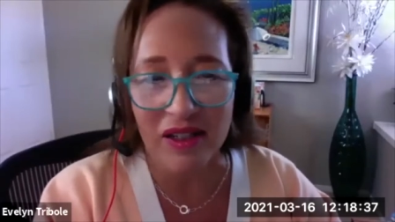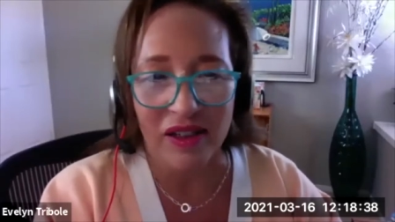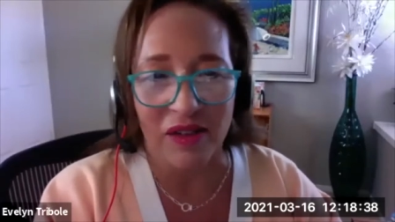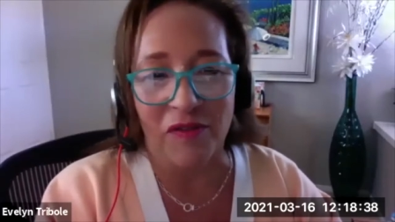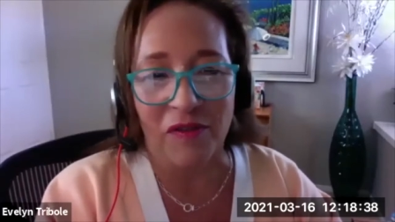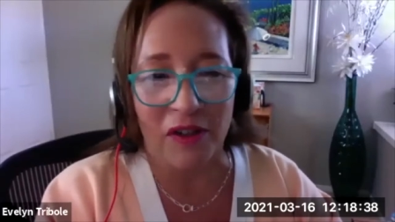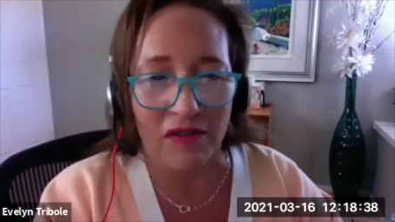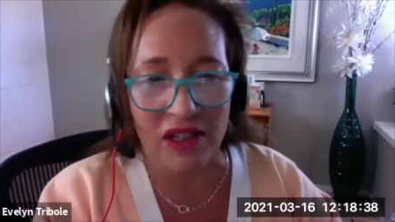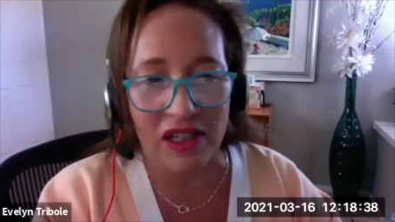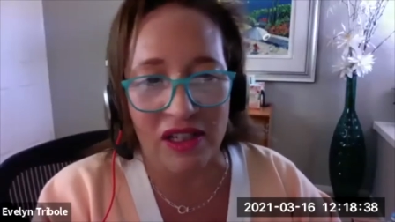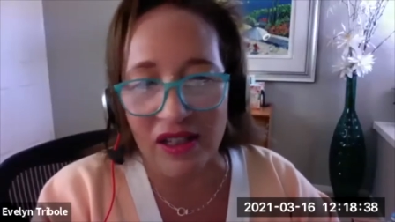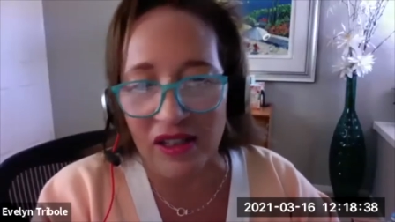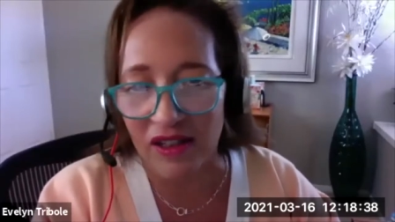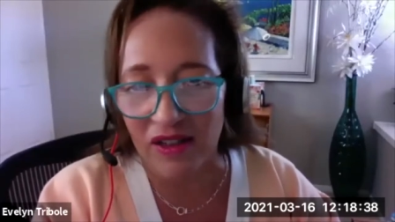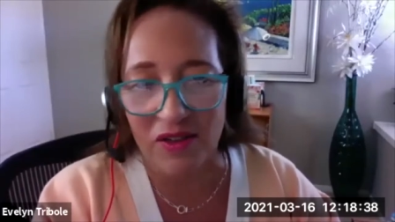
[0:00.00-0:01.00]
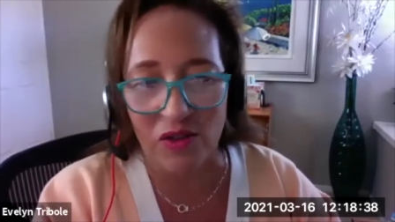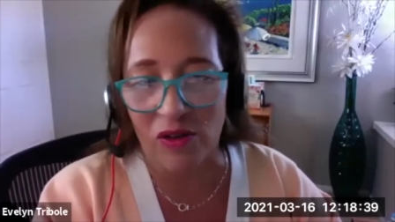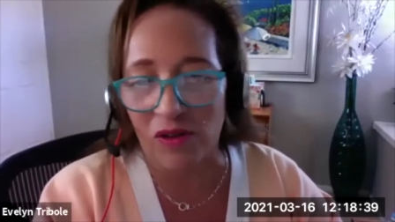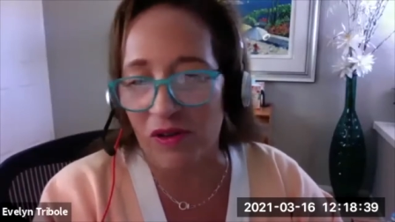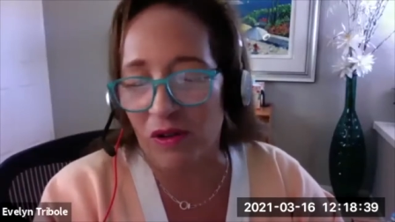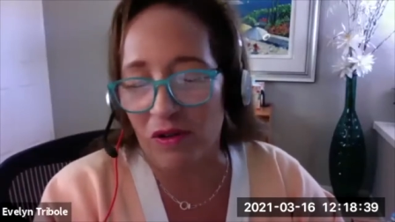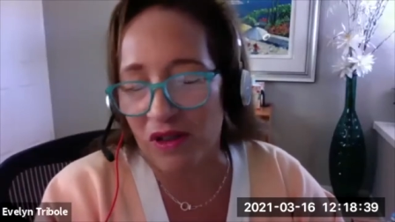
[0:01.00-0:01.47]
in front of the kids
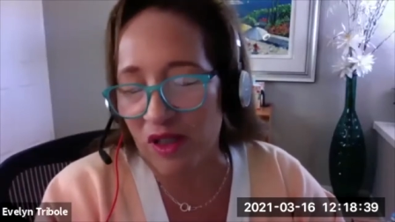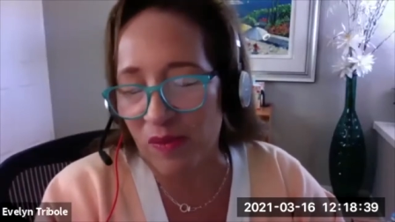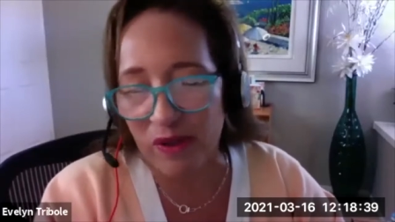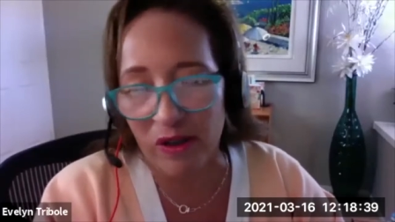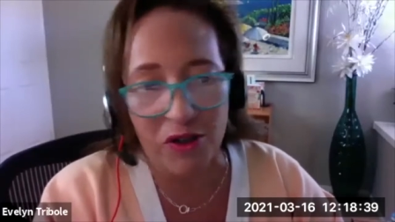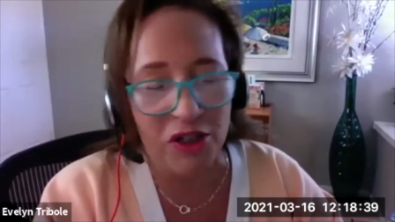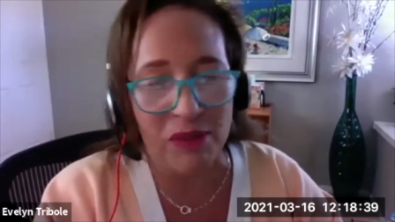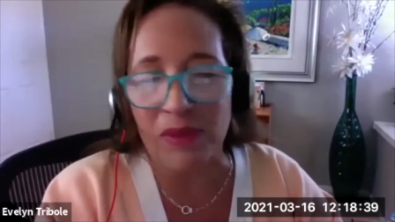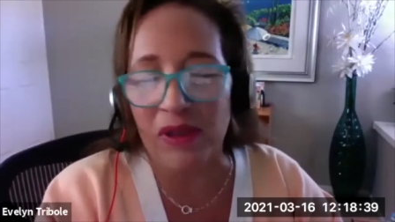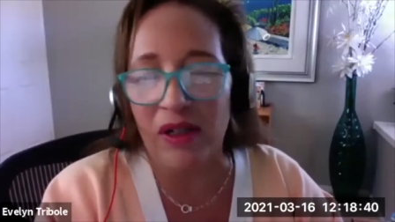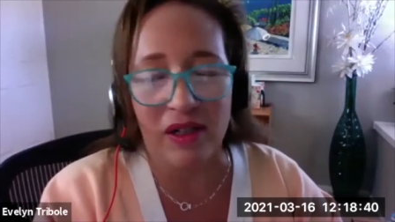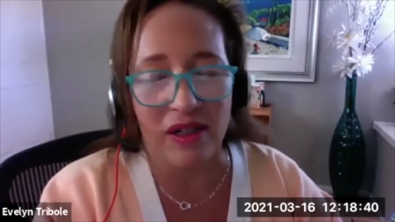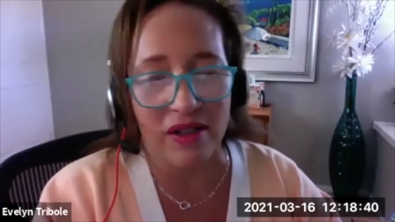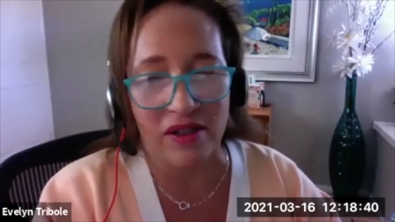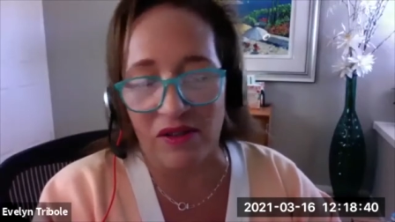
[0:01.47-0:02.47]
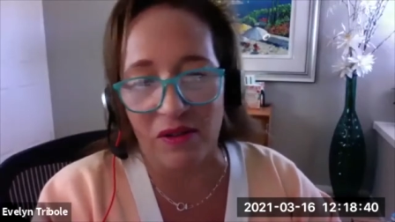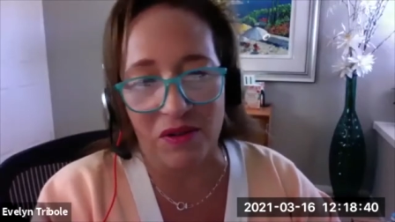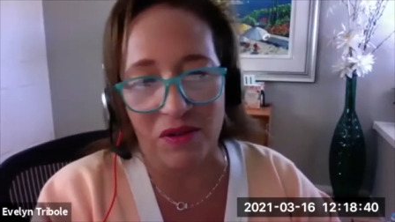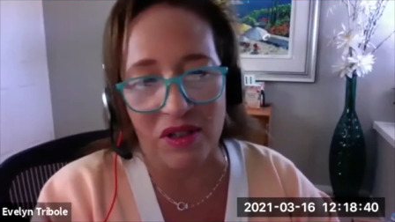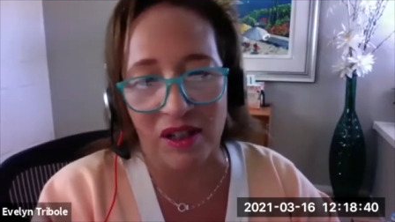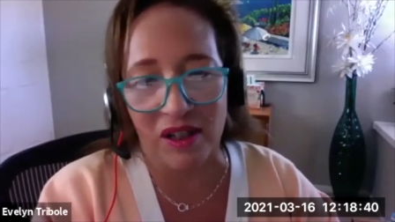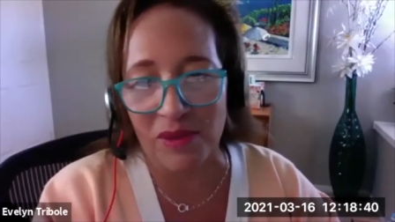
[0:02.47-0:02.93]
or, or disparaging bodies and
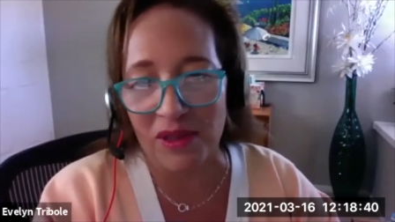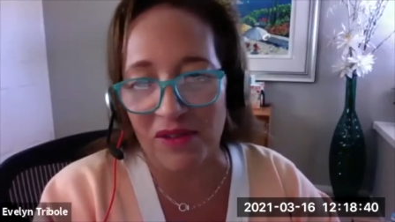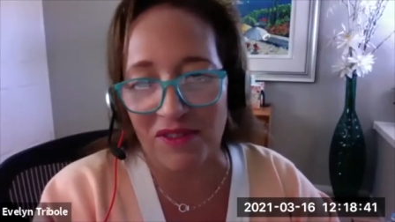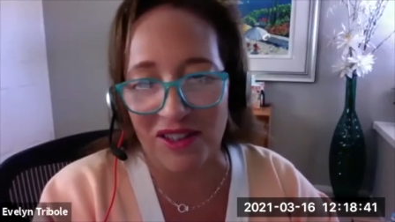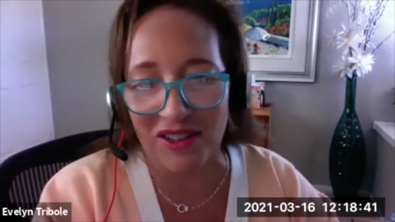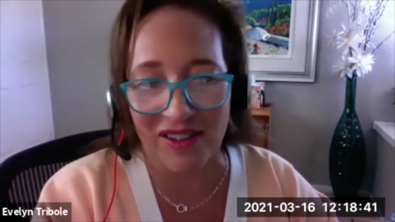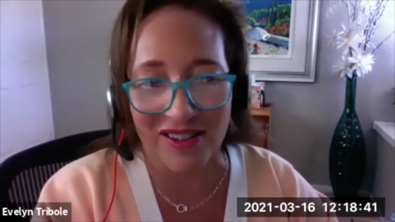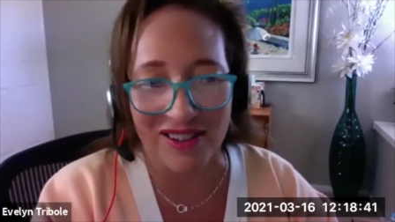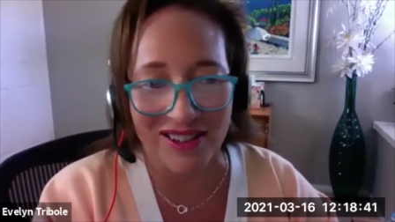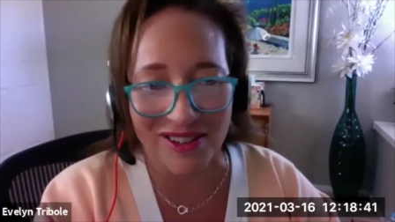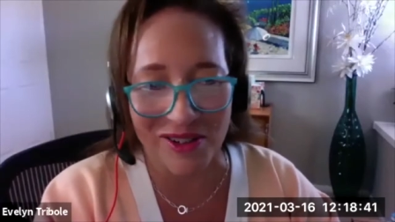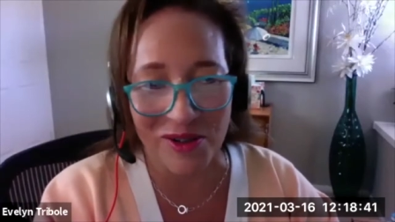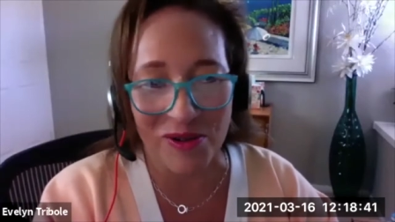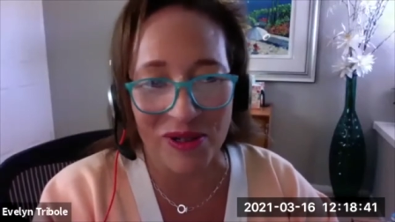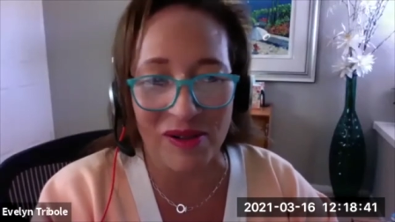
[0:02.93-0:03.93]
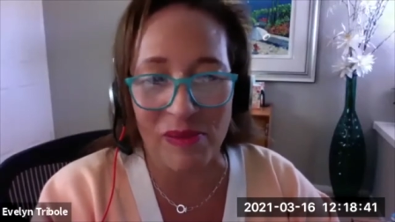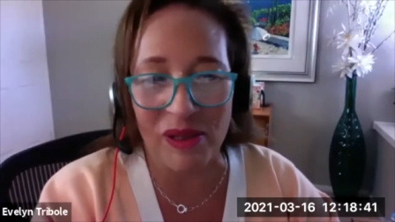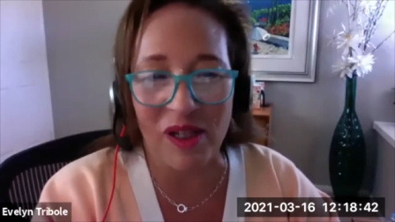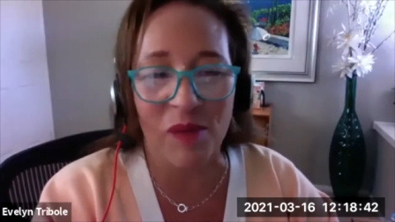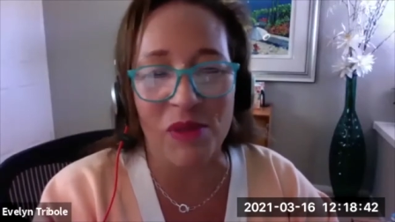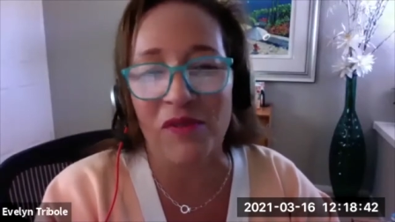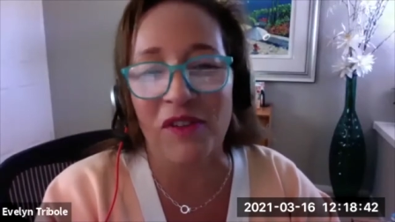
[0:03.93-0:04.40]
those types of things? So it, it
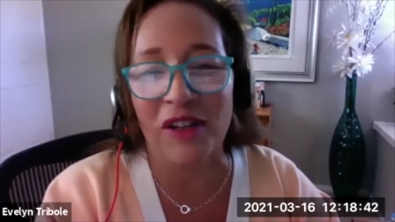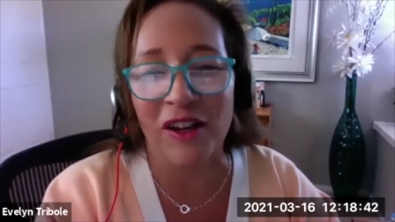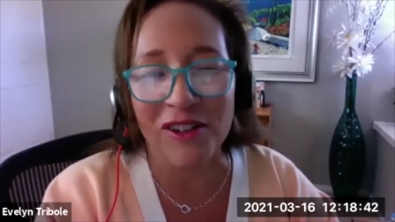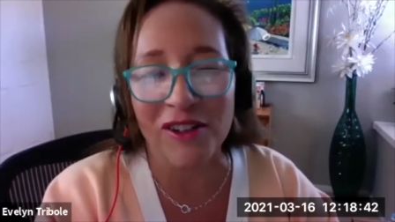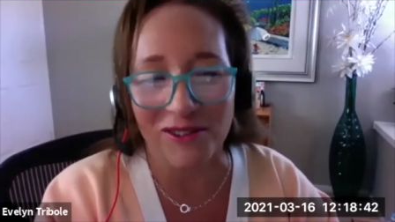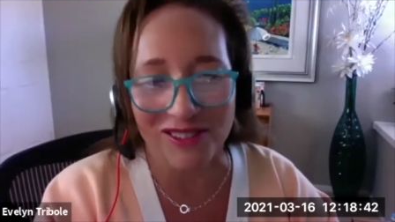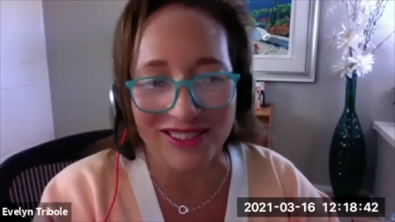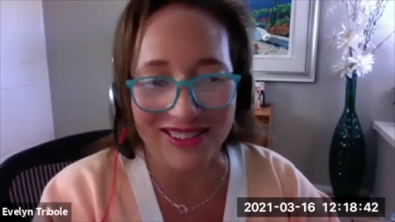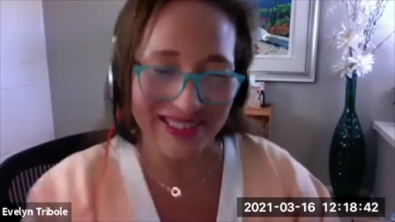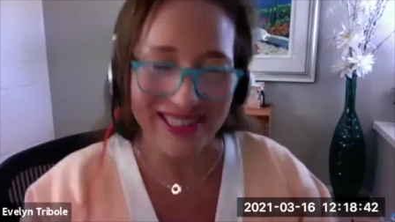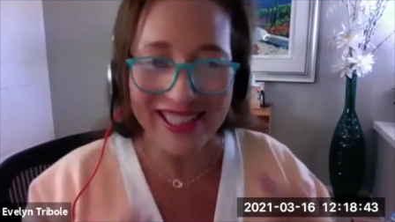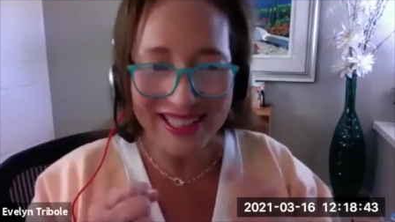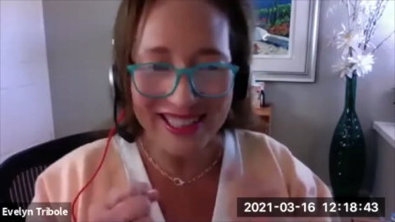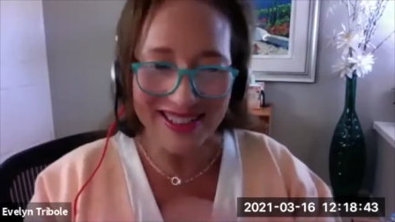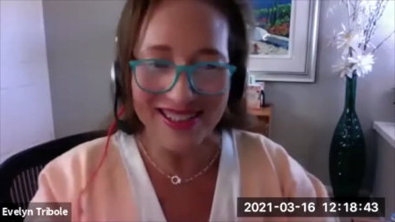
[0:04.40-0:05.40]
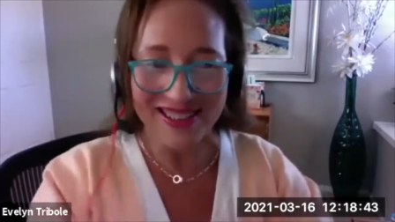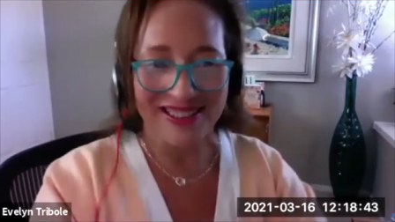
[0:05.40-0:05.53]
becomes a value. Yeah.